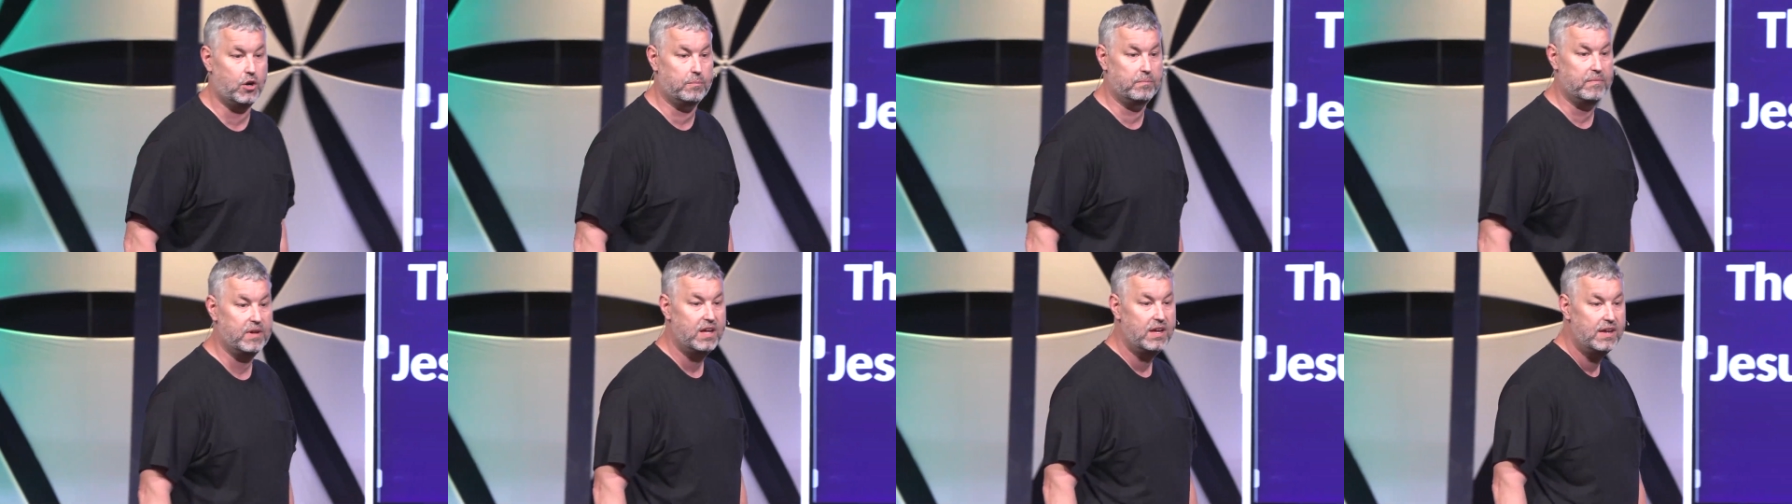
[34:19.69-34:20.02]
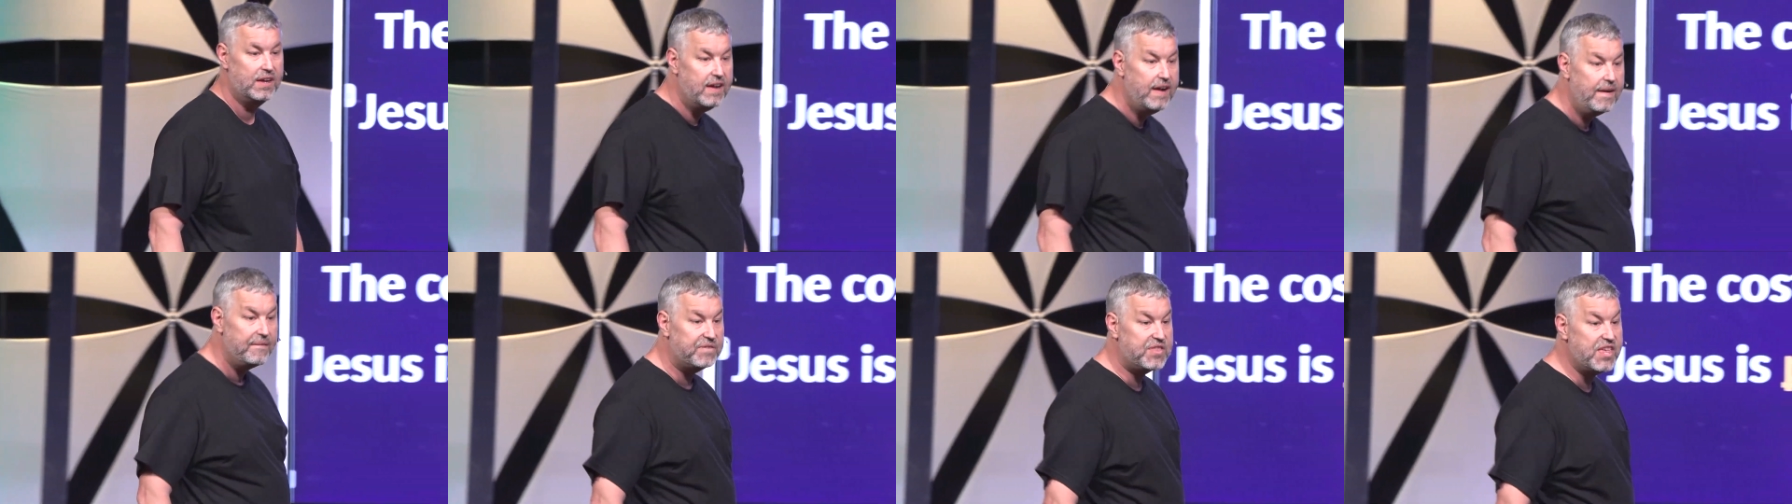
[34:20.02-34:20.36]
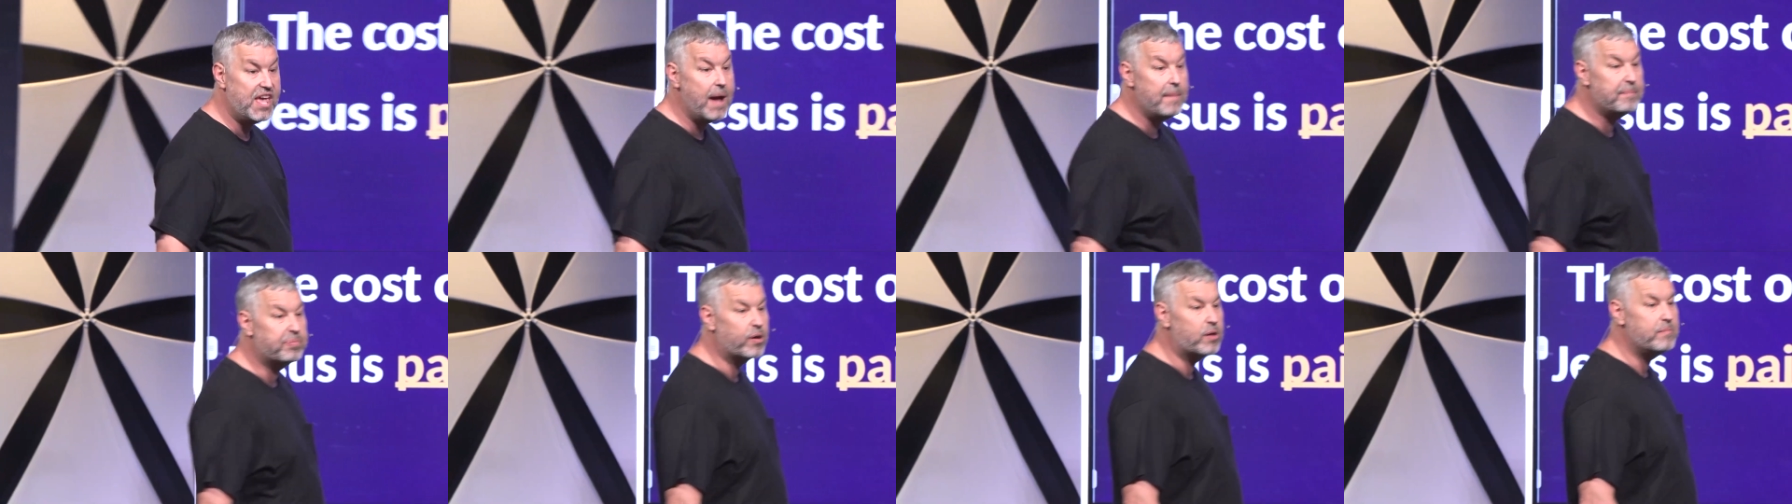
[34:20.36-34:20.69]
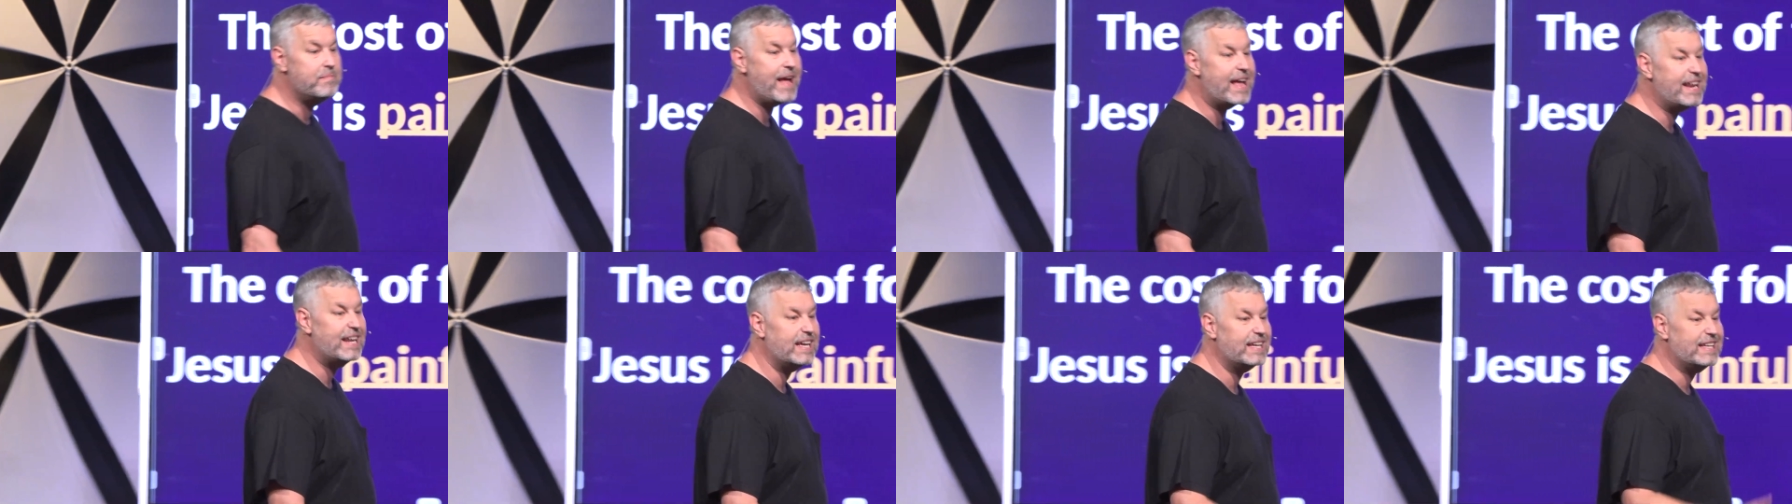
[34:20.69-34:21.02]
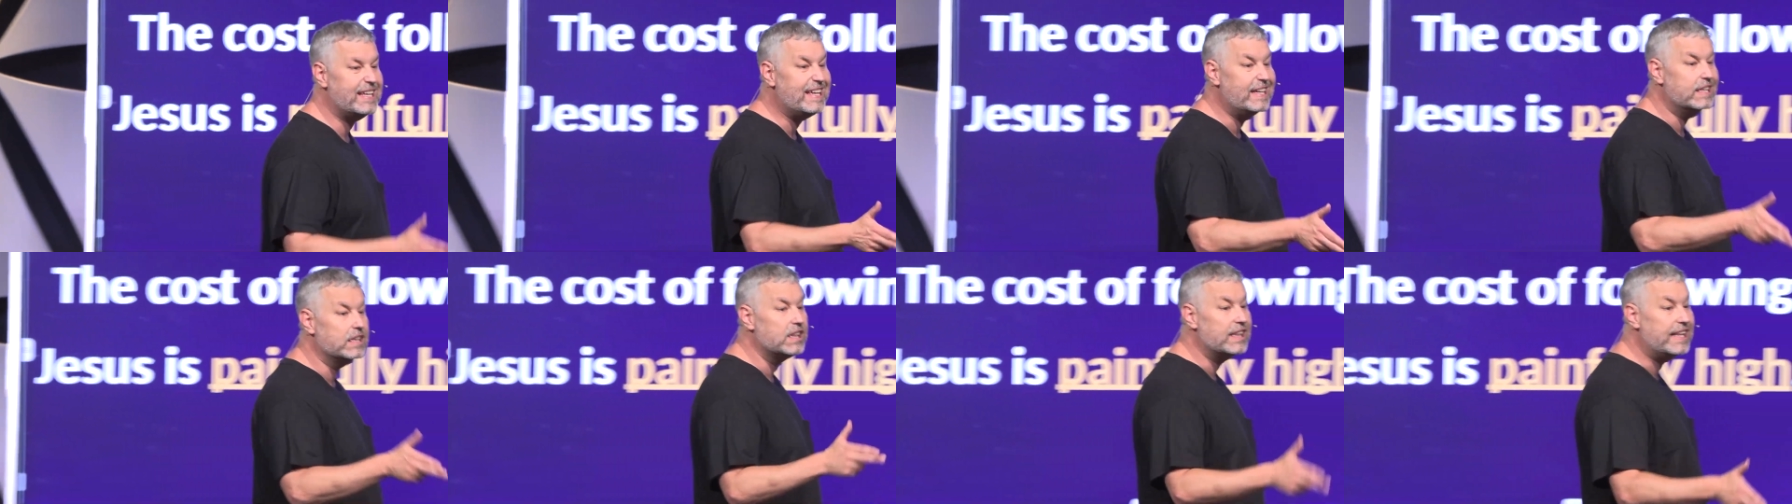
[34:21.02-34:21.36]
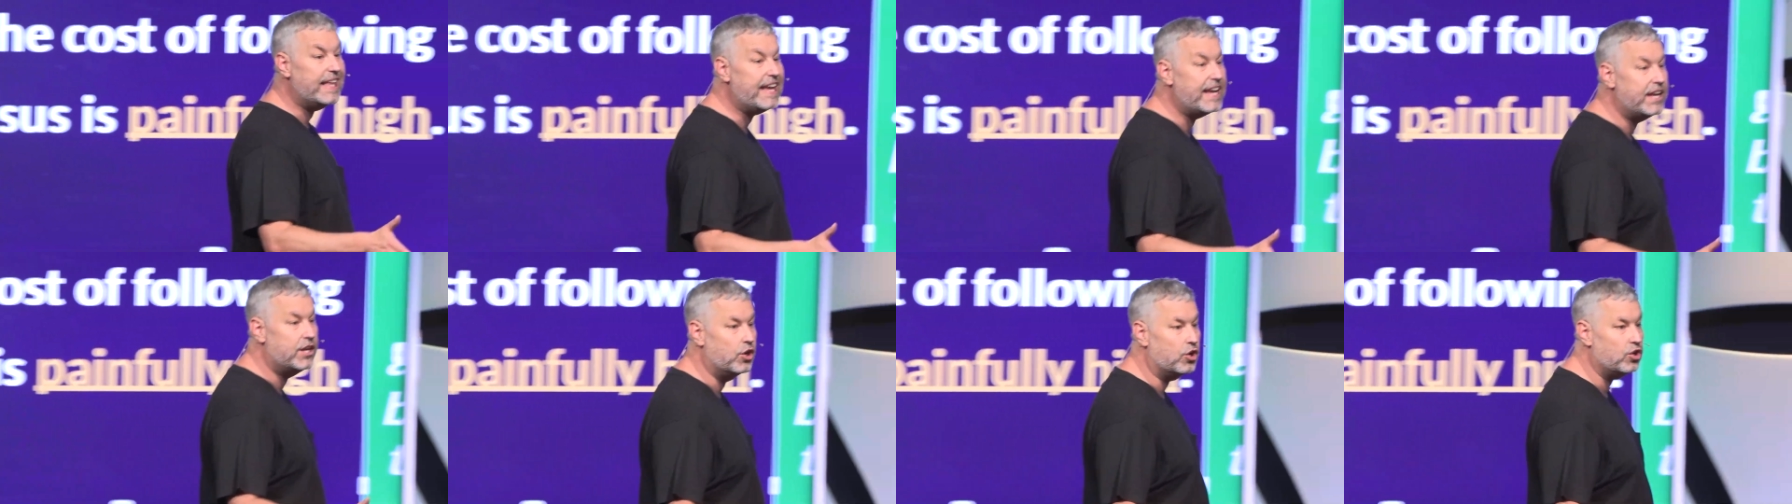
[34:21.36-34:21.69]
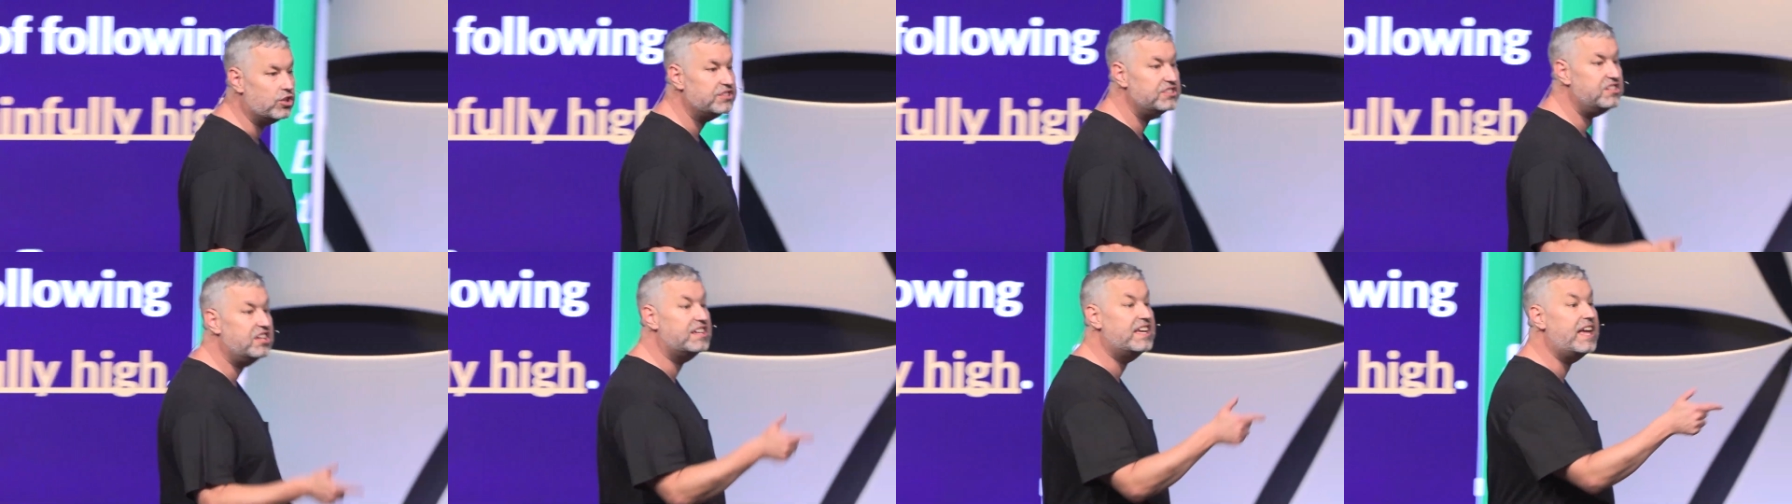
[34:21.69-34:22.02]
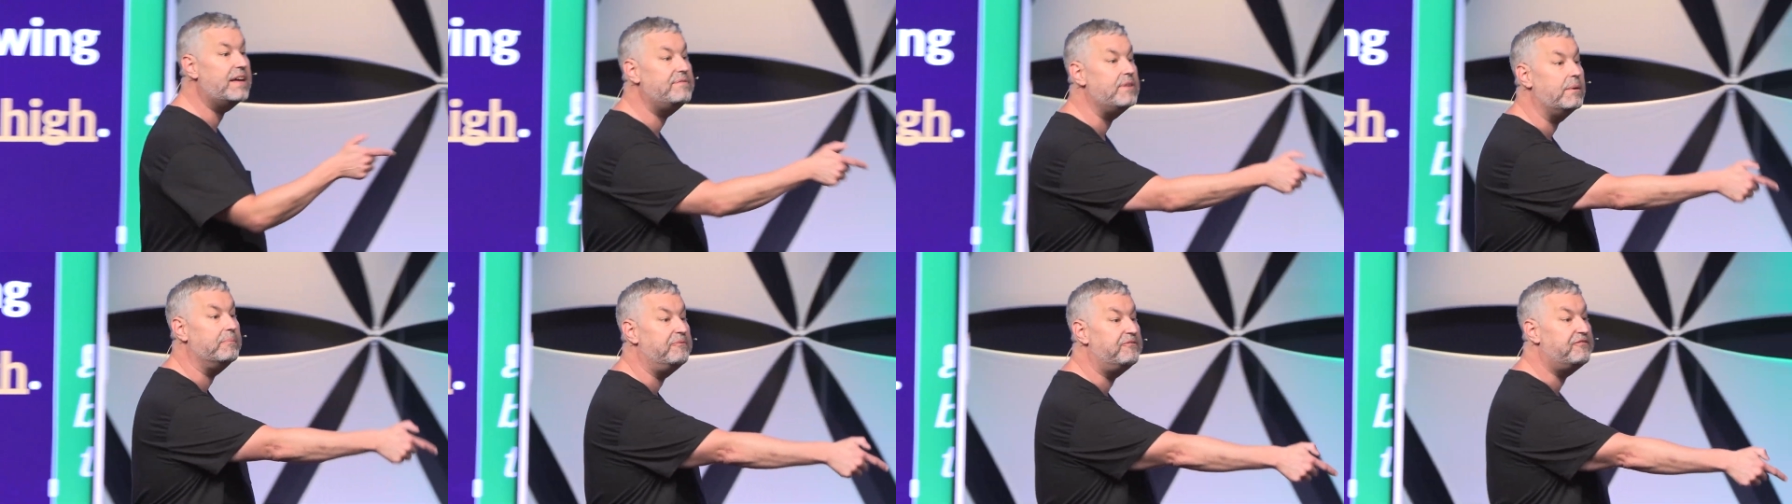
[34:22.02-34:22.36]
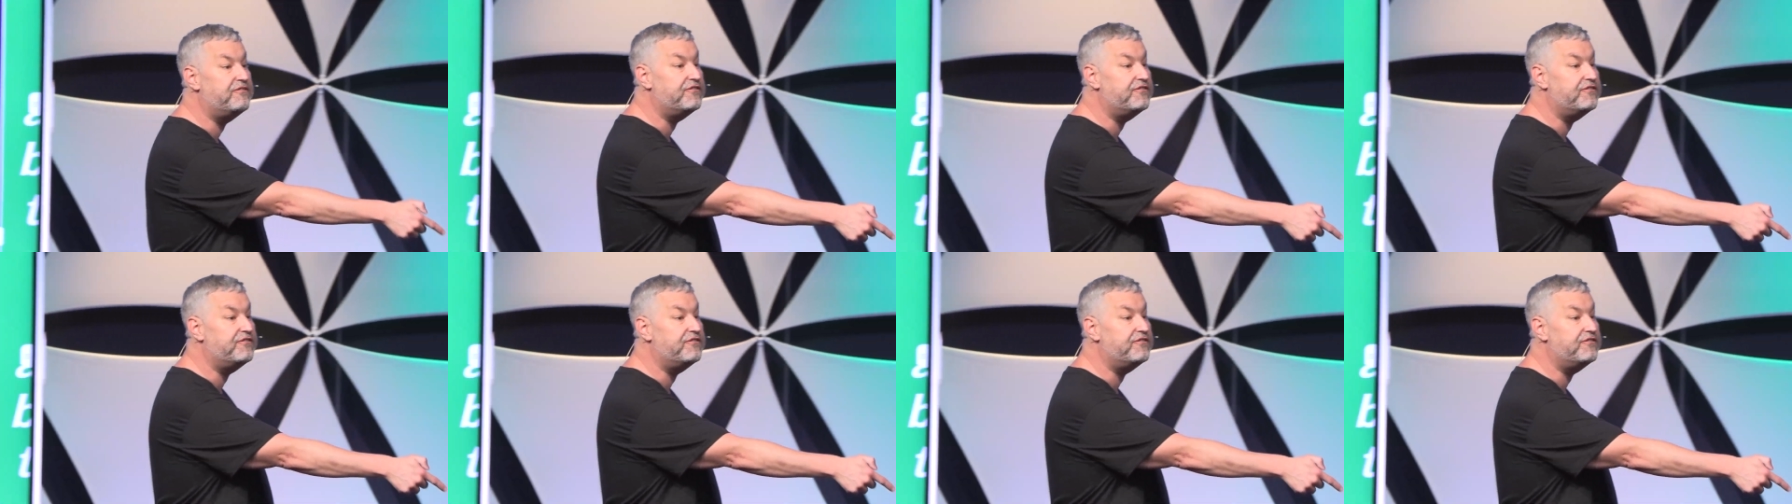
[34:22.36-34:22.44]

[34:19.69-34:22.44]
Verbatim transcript: home. The emperor made it illegal to give him